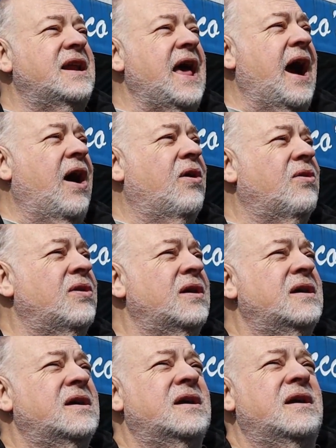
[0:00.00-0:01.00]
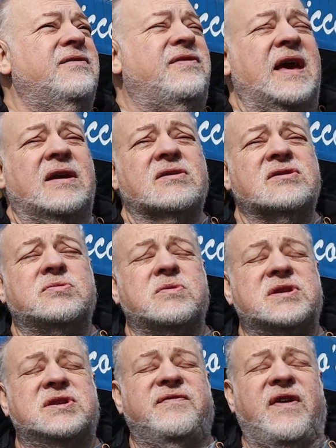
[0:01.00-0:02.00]
Now, Faicco's
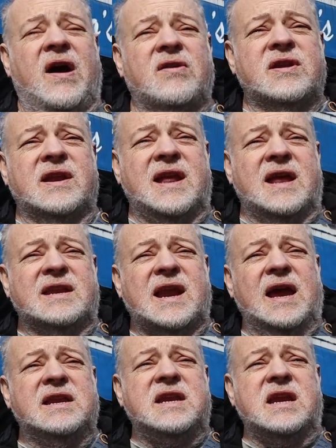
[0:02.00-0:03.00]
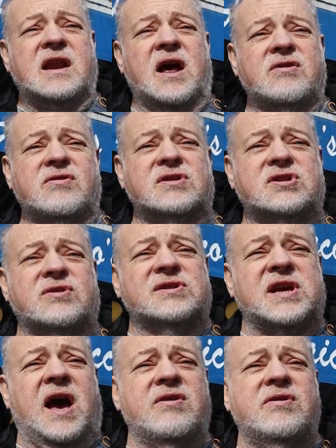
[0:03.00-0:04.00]
was founded in nineteen hundred, so
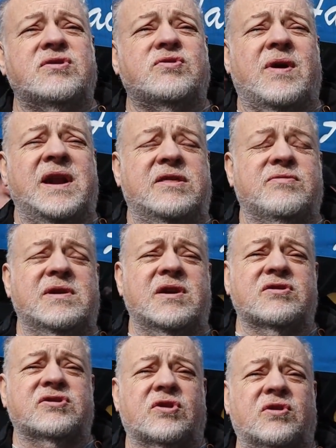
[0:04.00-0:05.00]
it's one hundred twenty-three years